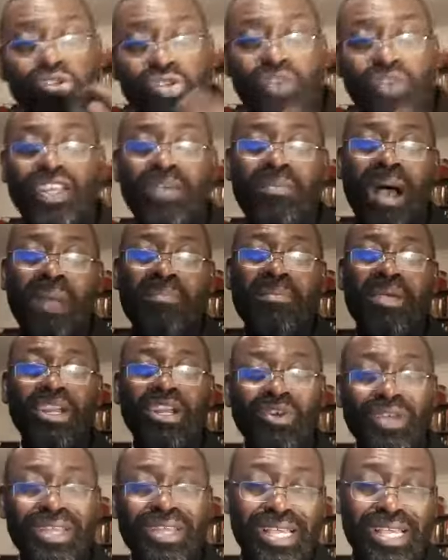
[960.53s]
of them are
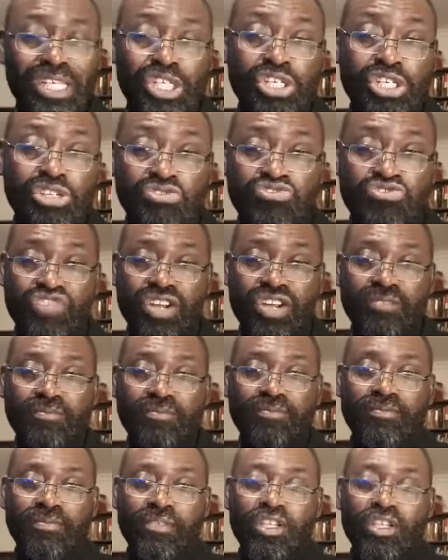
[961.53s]
millionaires children.
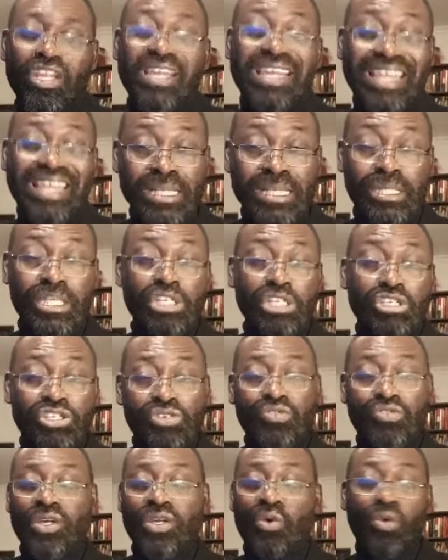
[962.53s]
Lazy
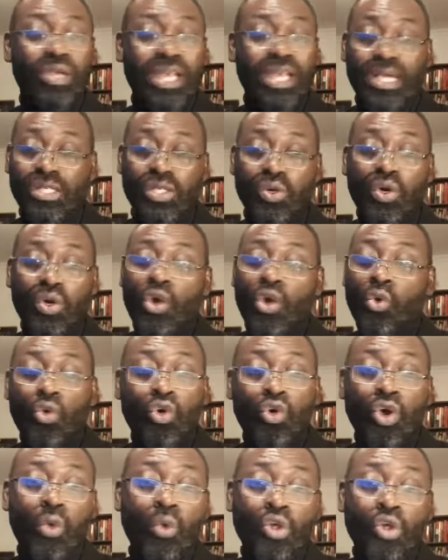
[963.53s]
children who
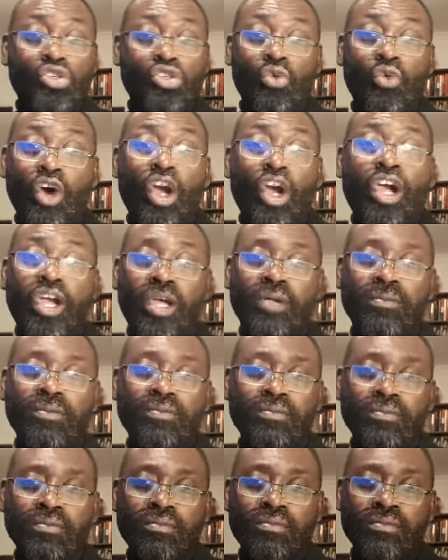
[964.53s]
don't want to work.
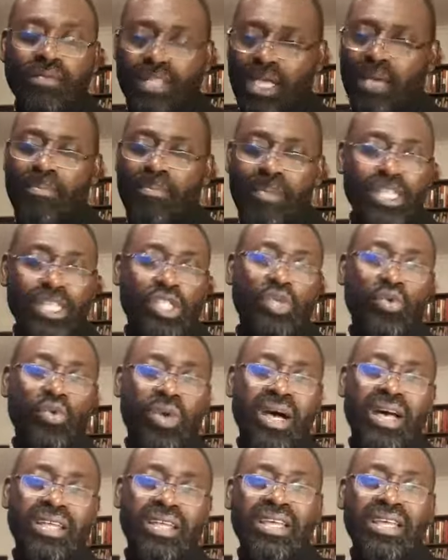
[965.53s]
I met
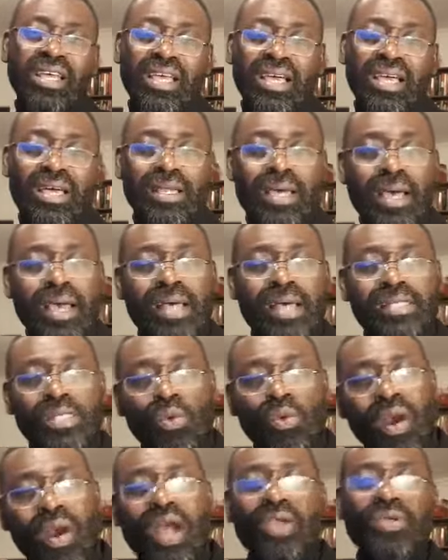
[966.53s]
one and I asked her,
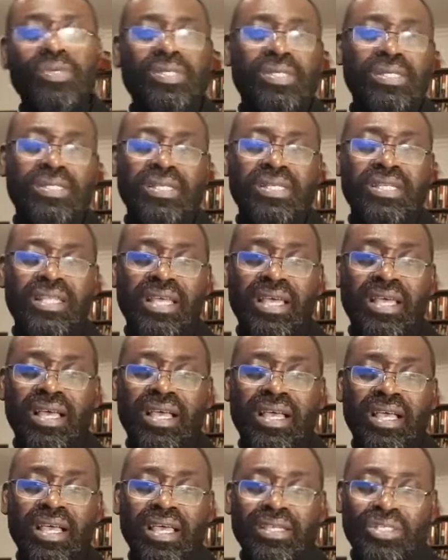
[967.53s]
why are you sitting here?
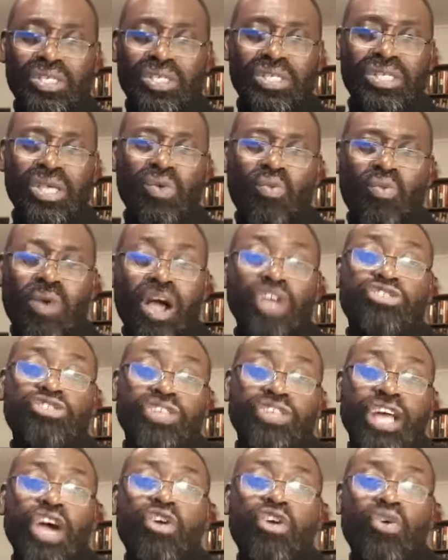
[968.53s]
She said, why should
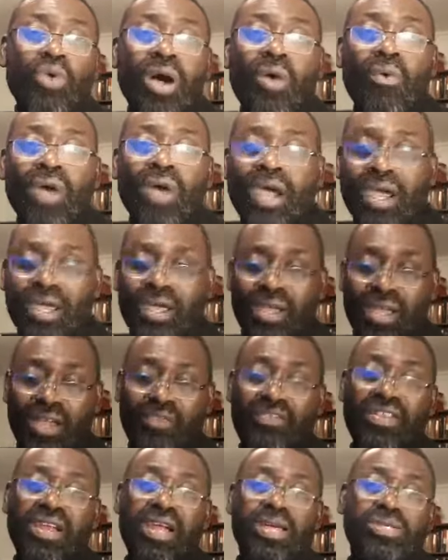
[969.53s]
I go and work if
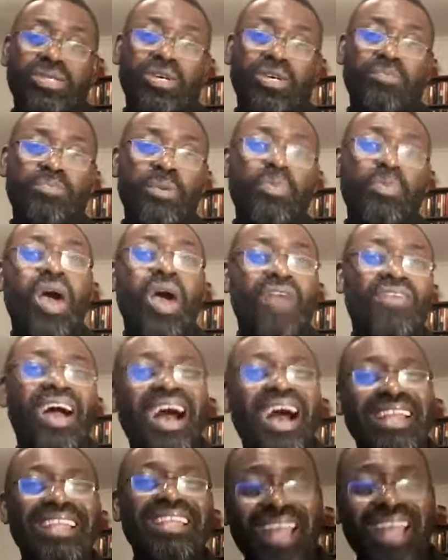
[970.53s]
there are some people who have
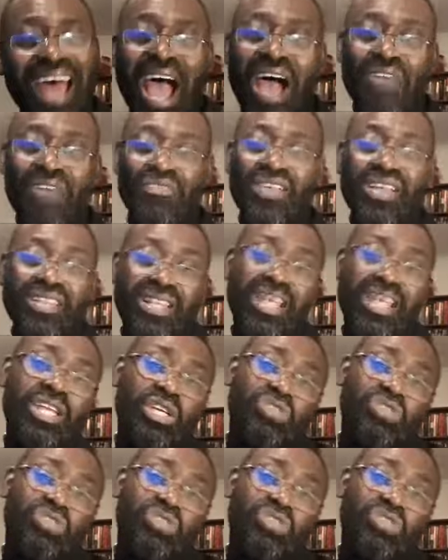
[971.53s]
had enough that they